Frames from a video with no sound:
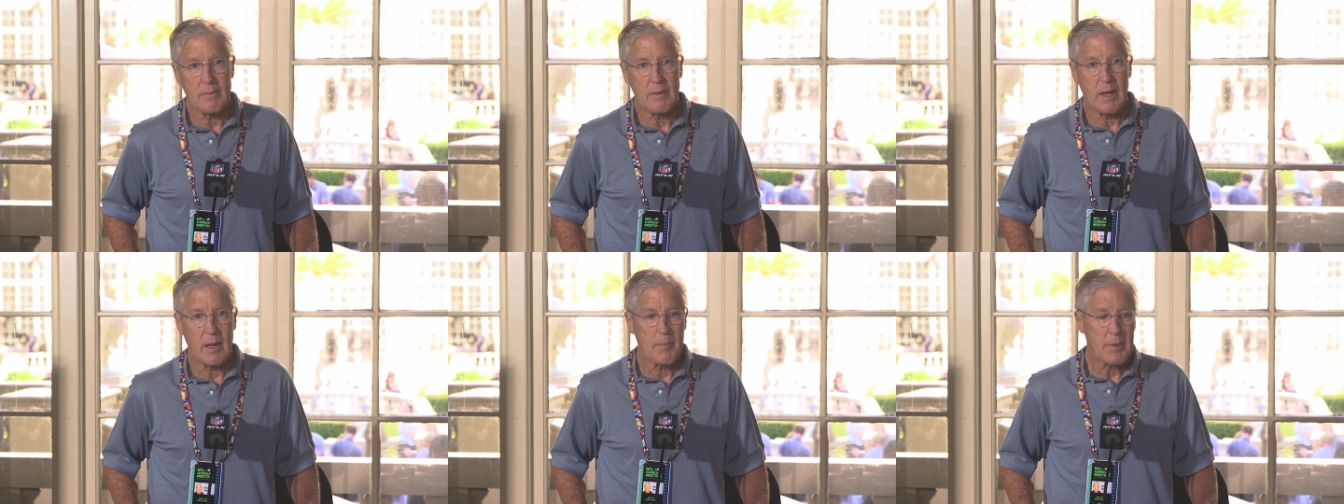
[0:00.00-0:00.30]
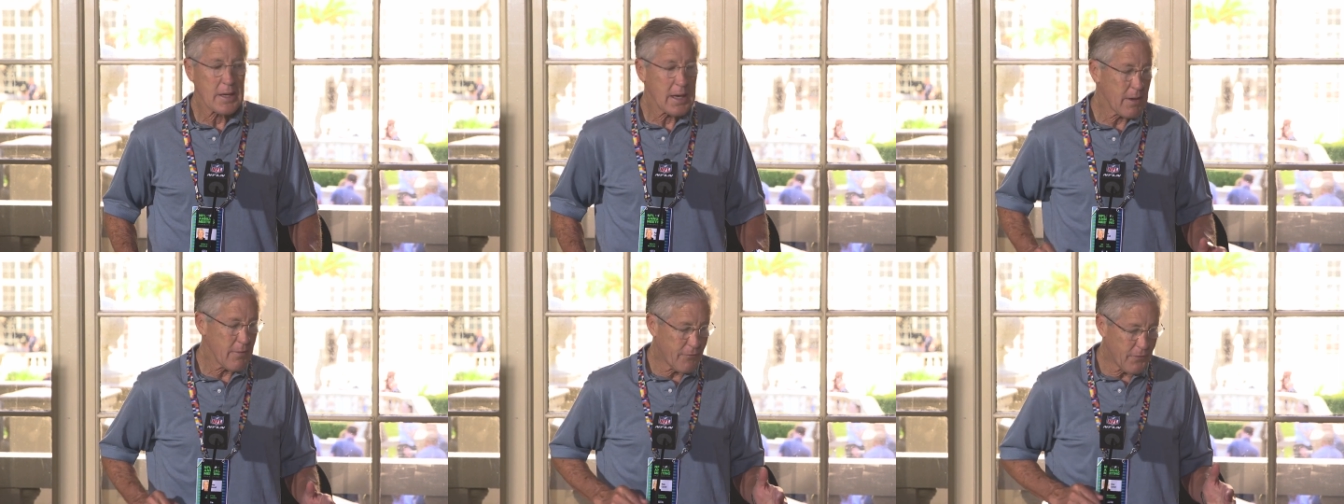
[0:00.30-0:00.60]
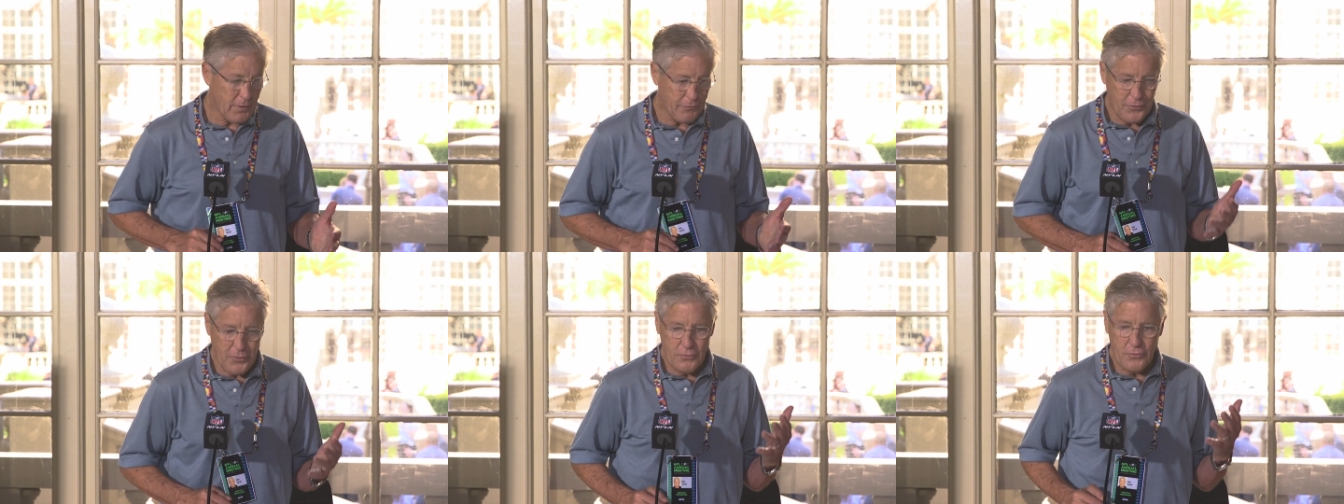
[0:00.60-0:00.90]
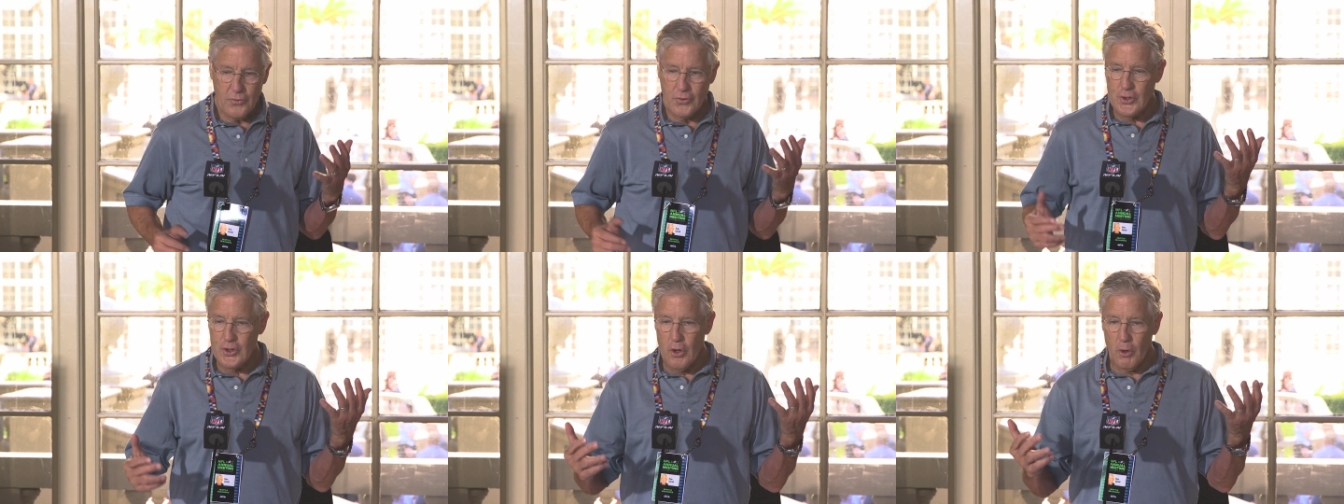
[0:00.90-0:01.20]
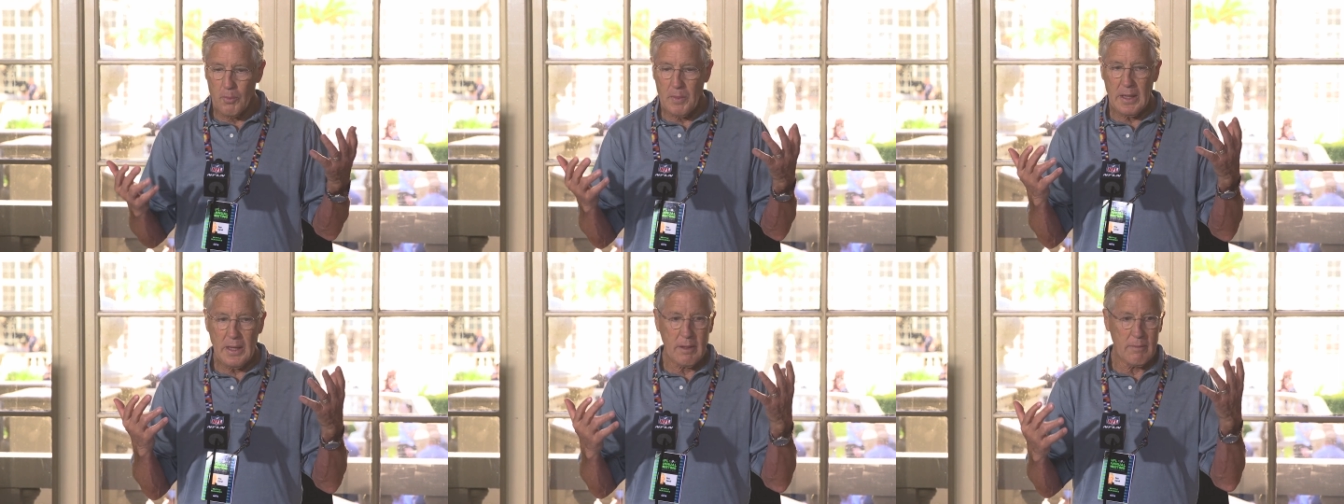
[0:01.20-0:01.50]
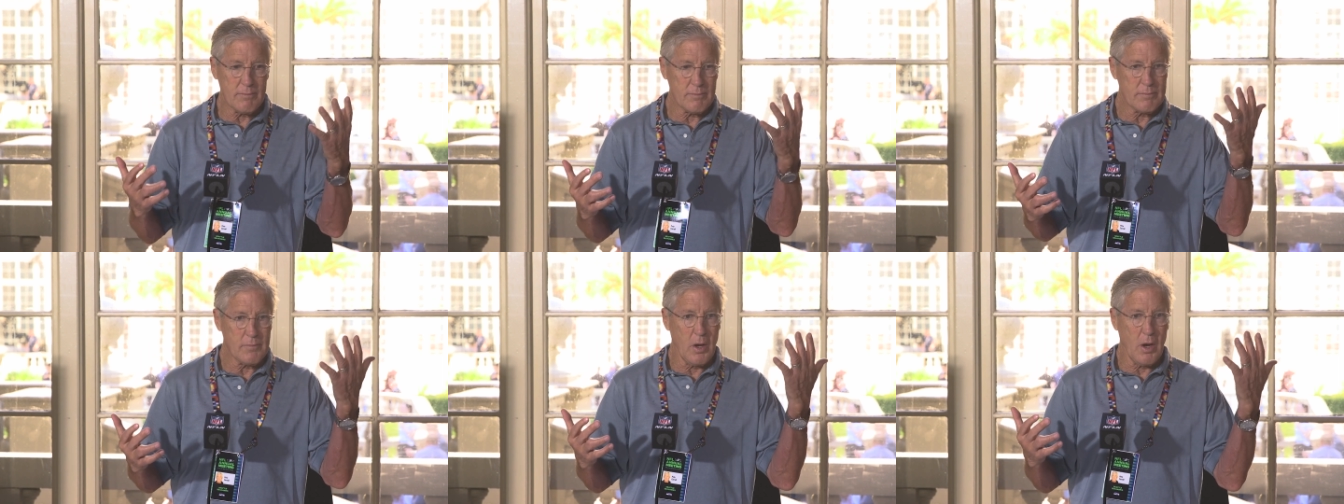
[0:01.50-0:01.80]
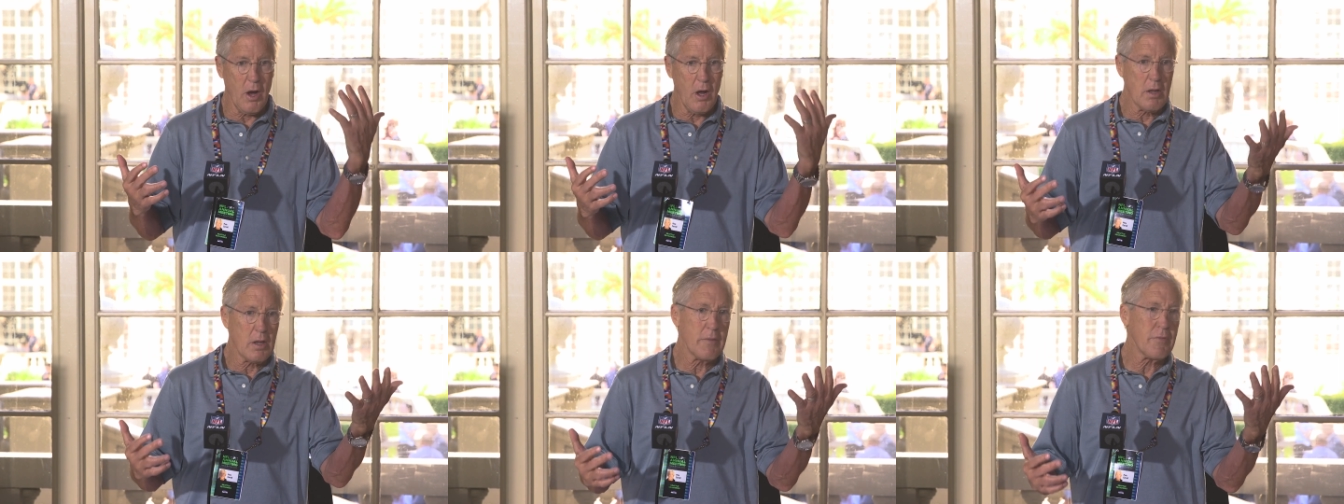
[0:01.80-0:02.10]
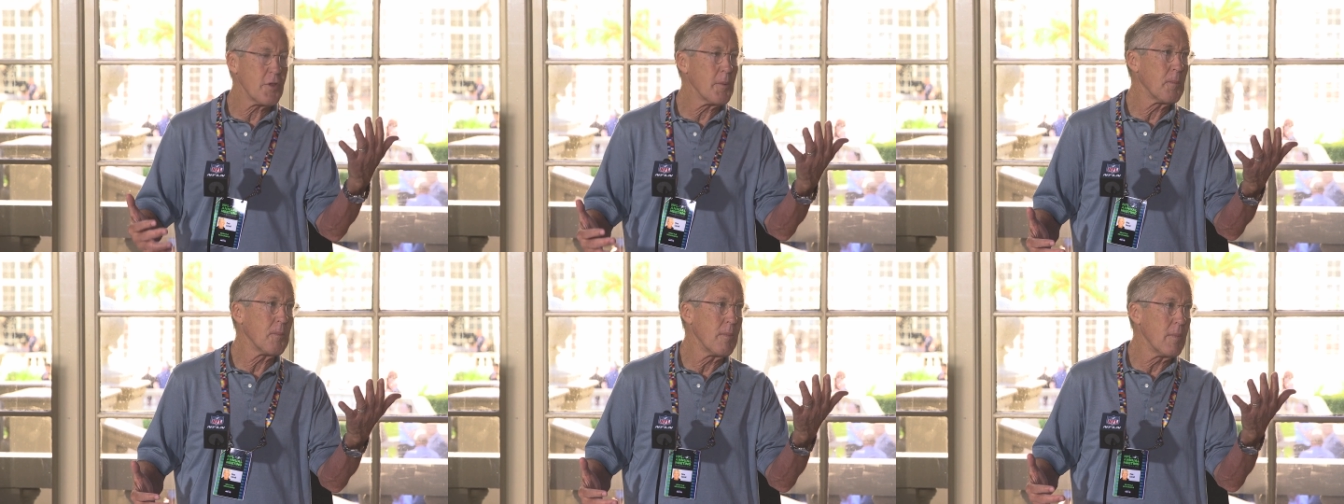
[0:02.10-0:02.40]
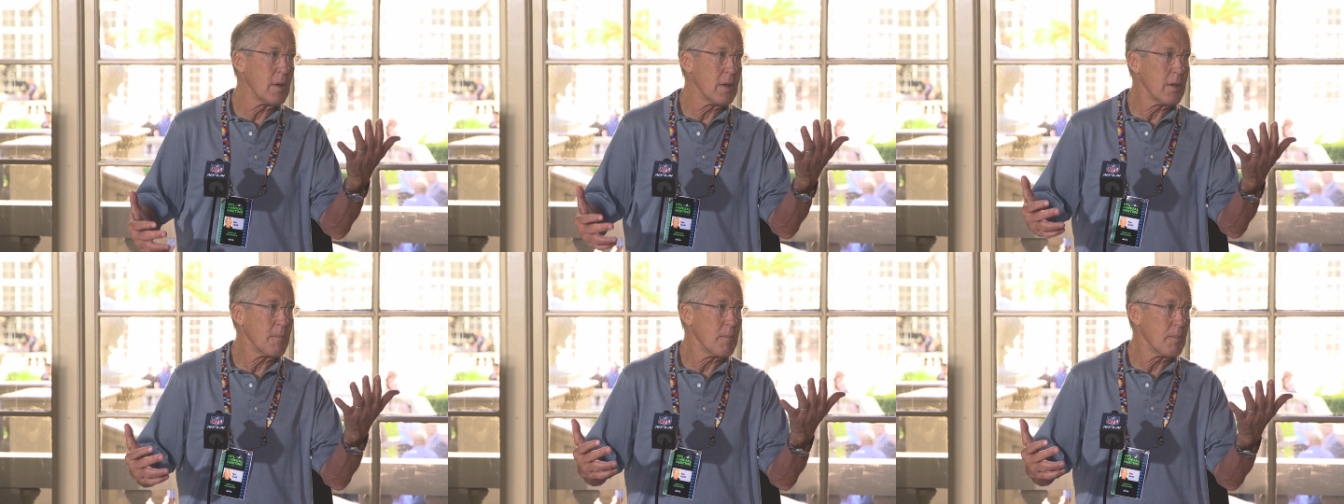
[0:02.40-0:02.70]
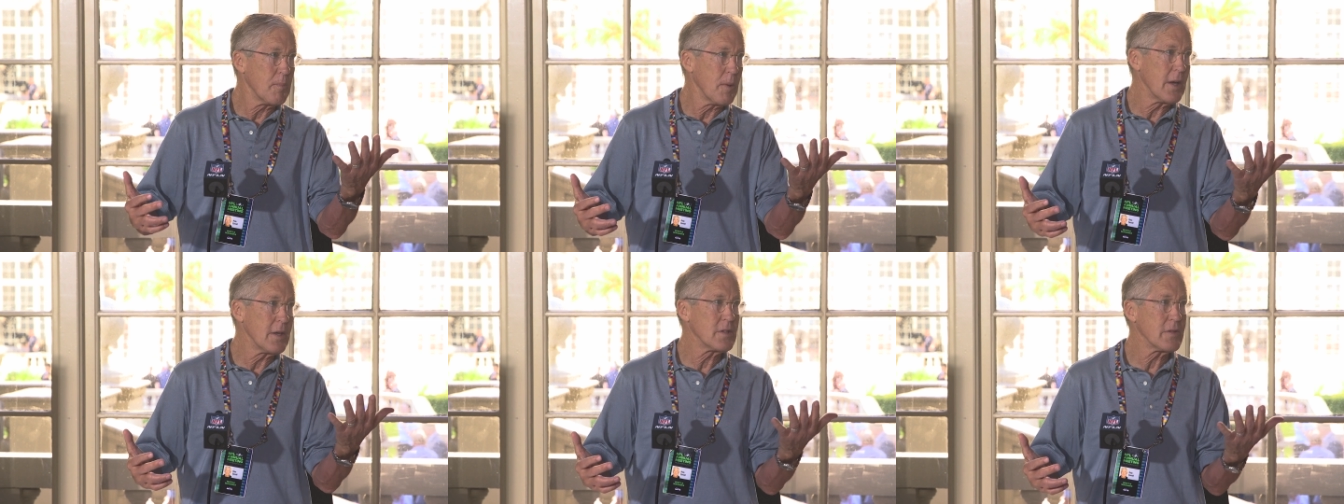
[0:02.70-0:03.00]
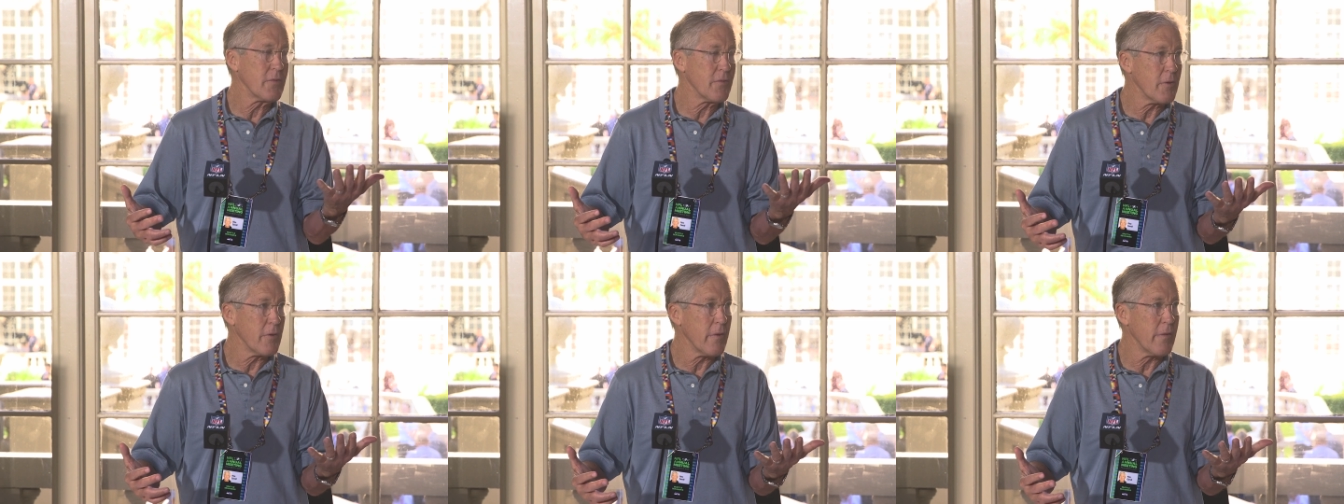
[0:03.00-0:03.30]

I'm a guy. If you show me all of the plays of a,